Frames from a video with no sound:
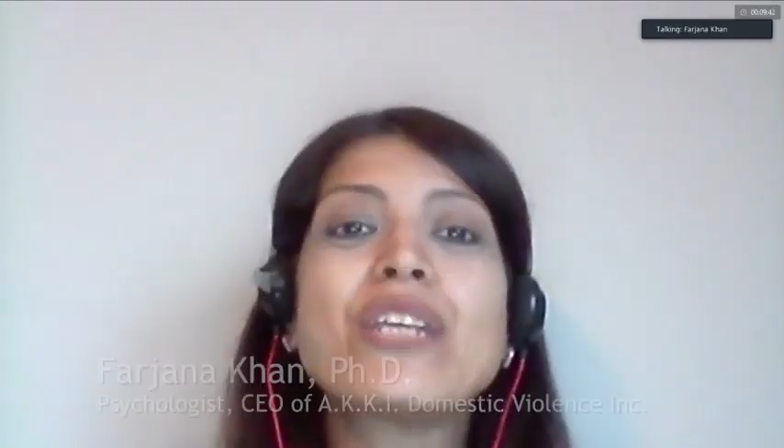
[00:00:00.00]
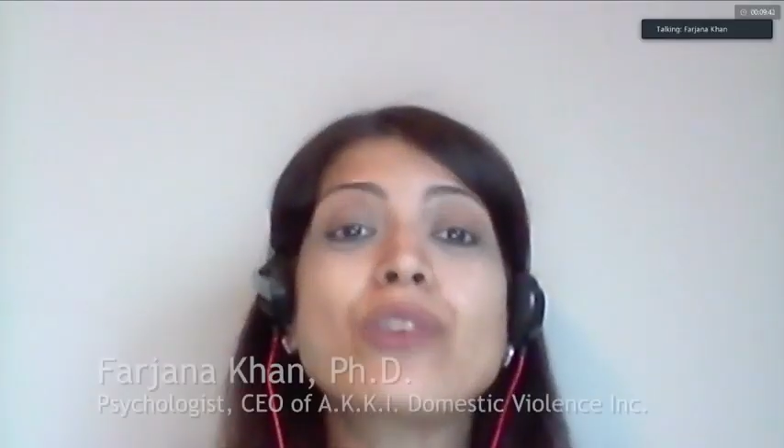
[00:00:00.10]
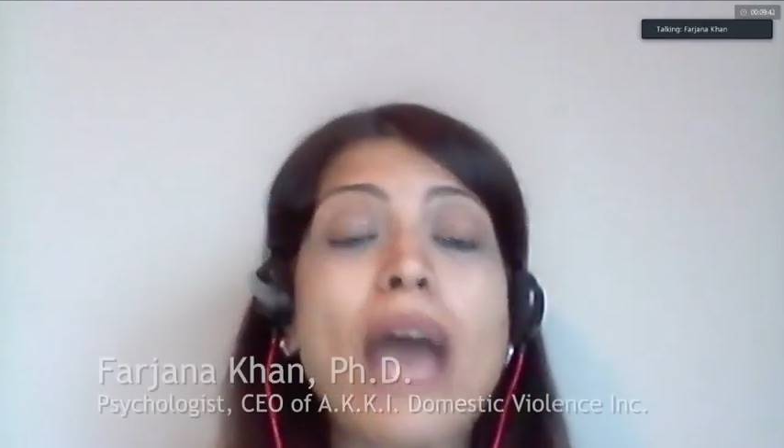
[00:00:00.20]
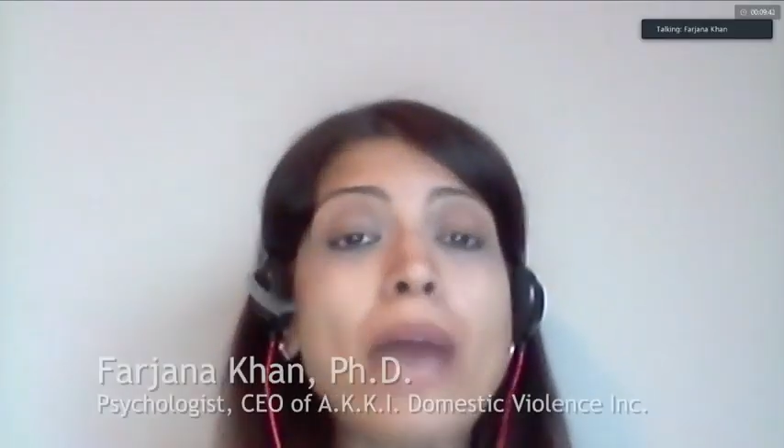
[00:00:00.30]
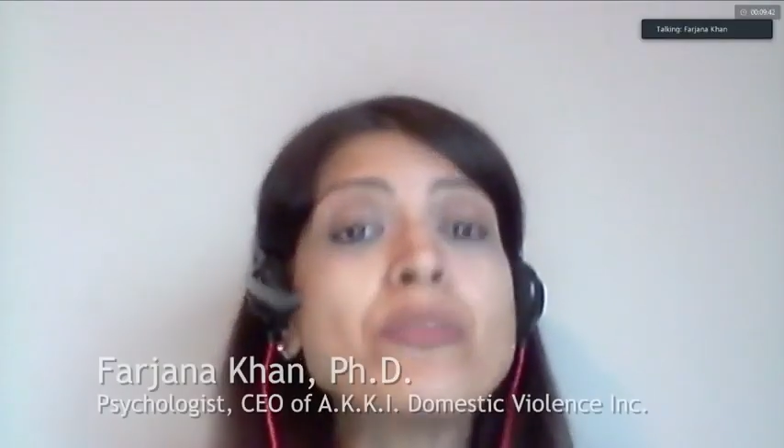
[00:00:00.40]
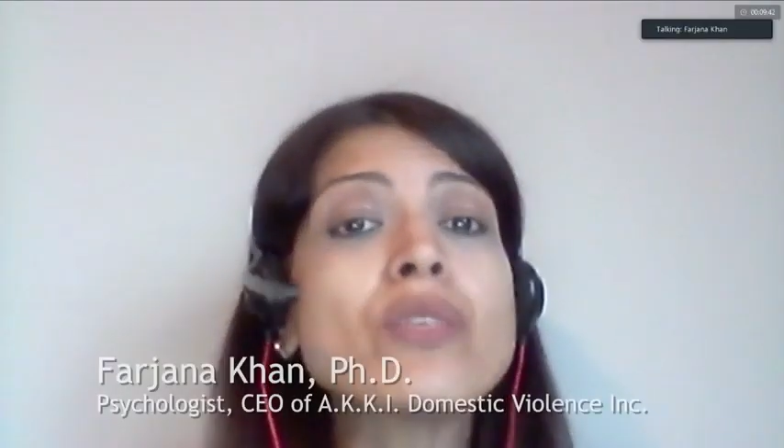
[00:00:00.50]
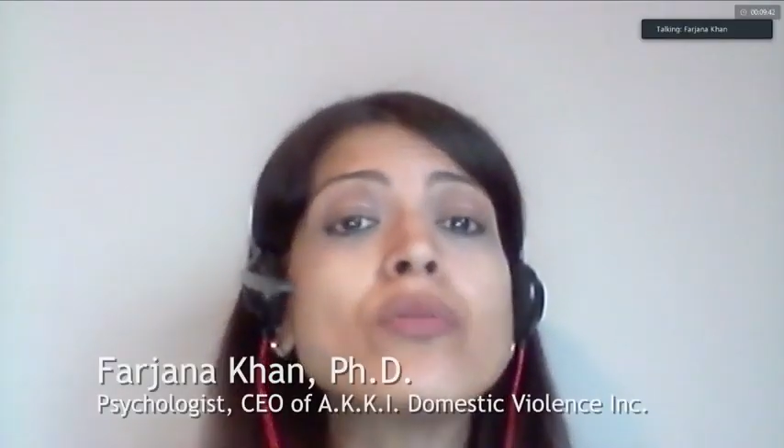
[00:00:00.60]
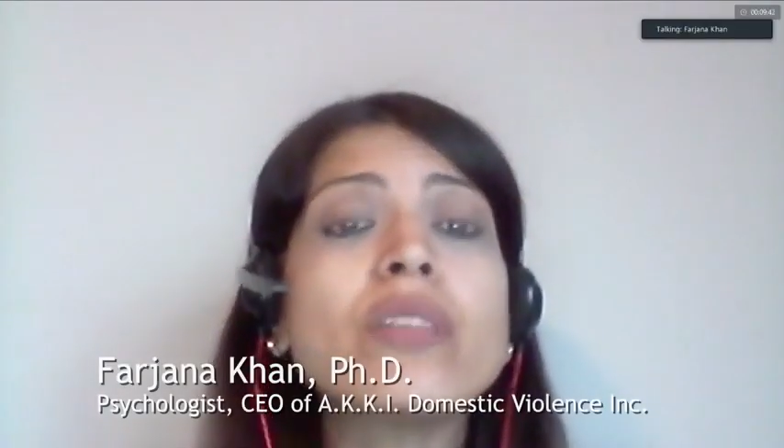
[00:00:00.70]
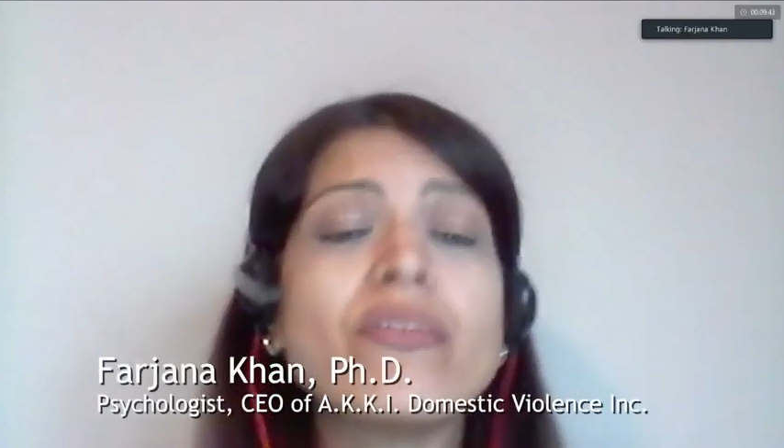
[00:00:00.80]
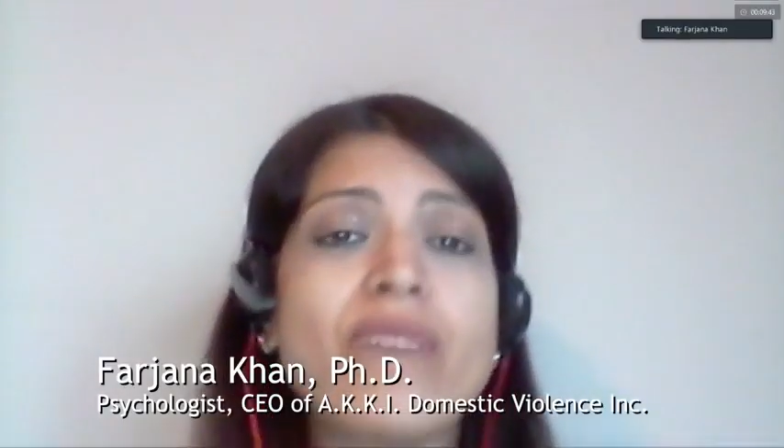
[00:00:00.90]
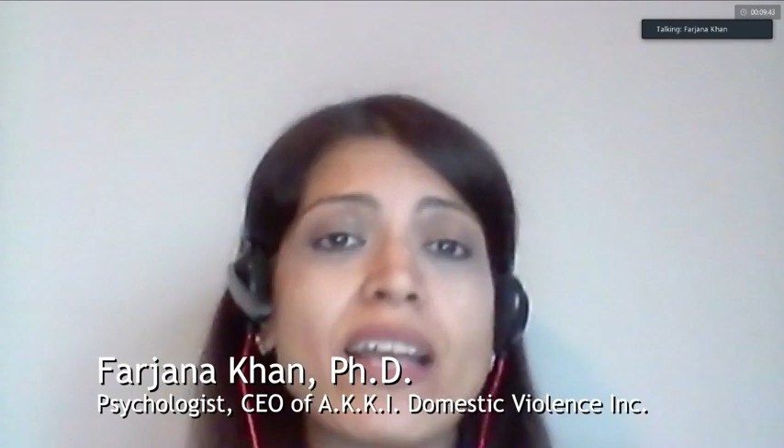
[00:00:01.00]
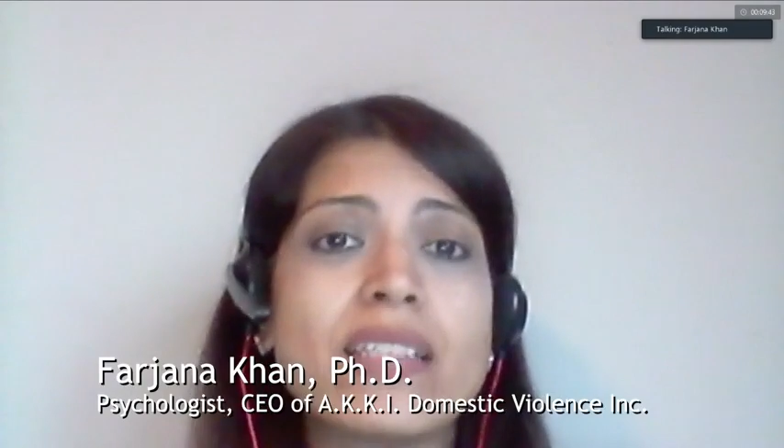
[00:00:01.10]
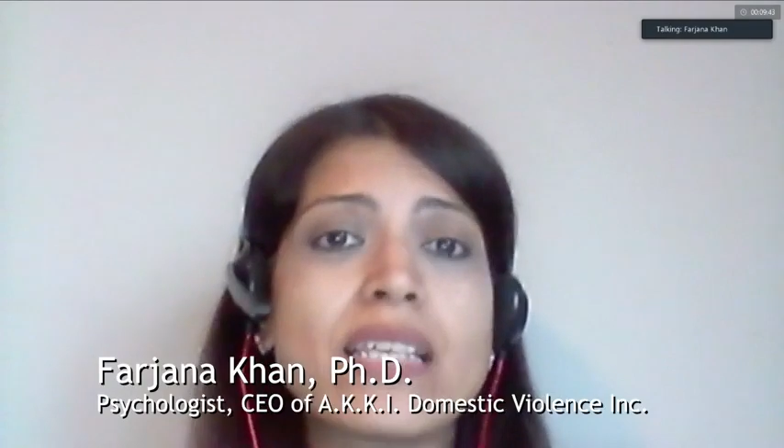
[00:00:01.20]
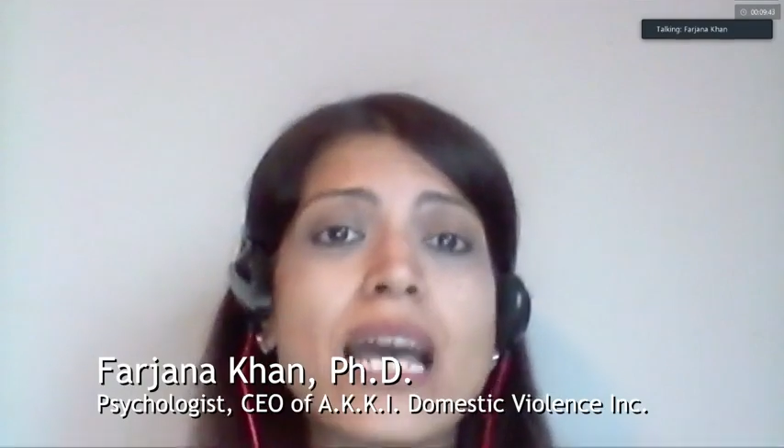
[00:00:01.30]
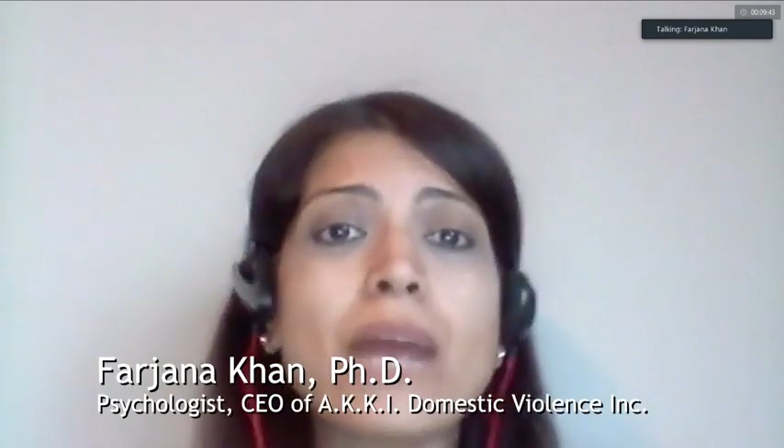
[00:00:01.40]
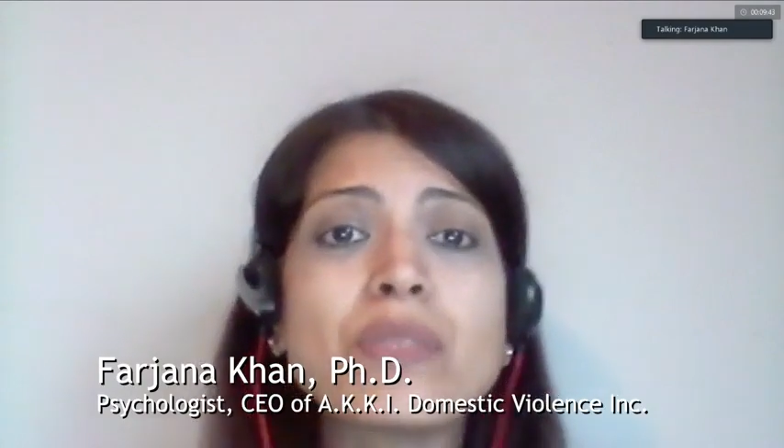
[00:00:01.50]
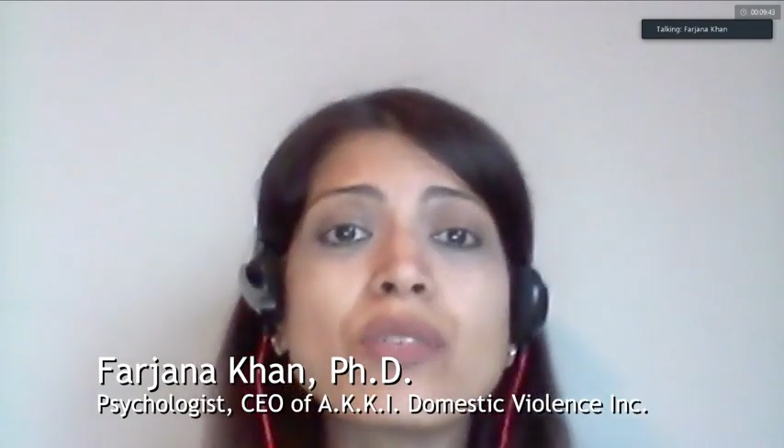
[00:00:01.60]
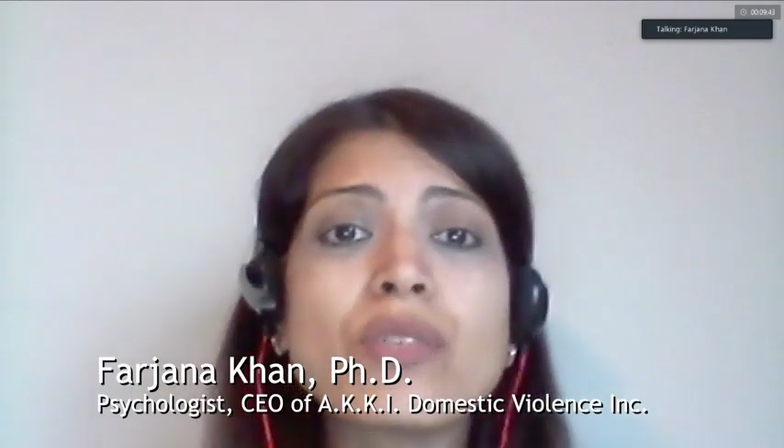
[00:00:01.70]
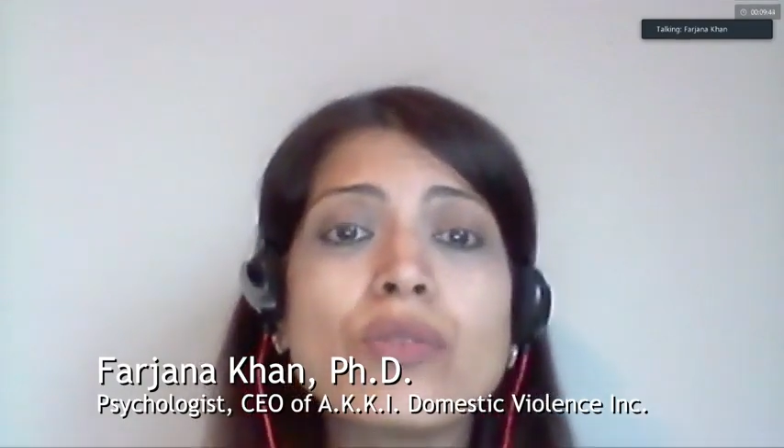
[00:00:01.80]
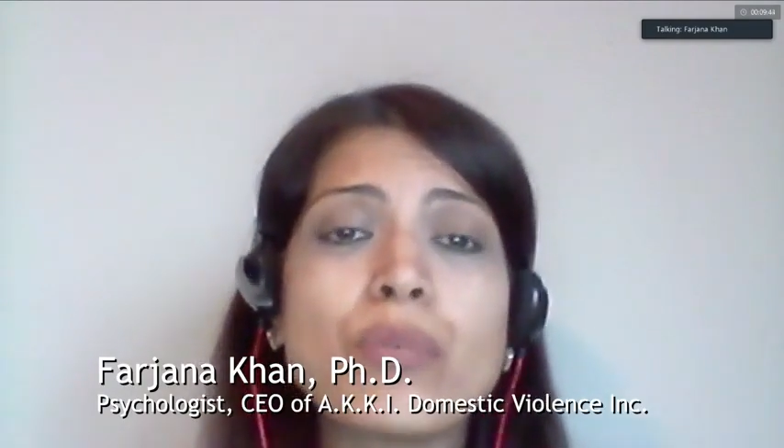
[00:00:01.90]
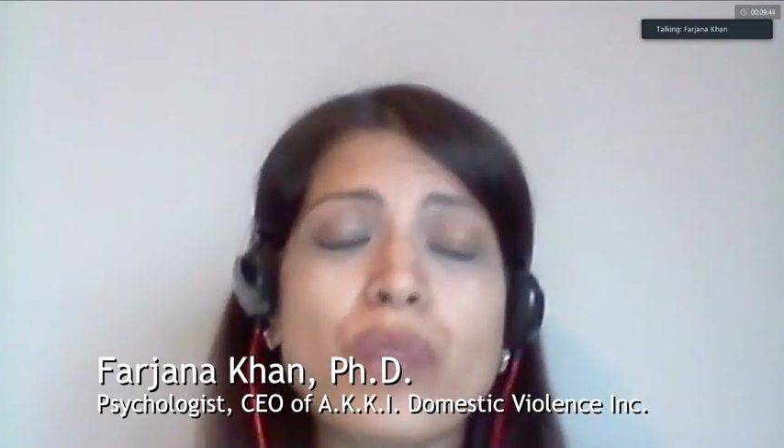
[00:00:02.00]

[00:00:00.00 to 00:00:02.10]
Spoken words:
So absolutely vent, absolutely